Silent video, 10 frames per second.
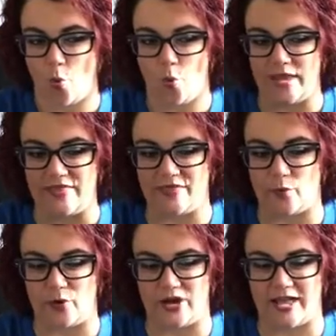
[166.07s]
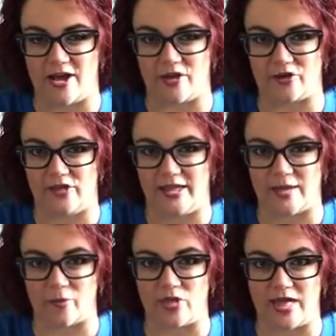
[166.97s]
with the workout, you're like,
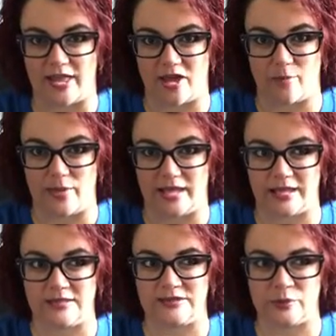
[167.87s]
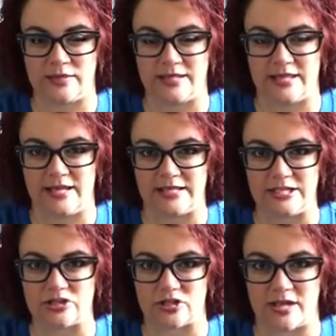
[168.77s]
I'm glad I got back into it, and
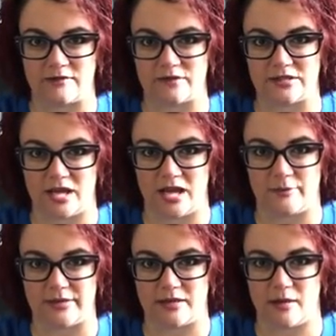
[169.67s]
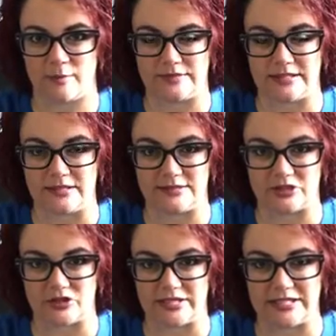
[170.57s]
each and every time becomes
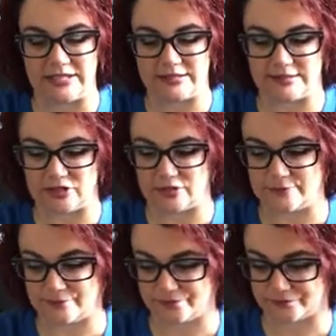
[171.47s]
easier and easier.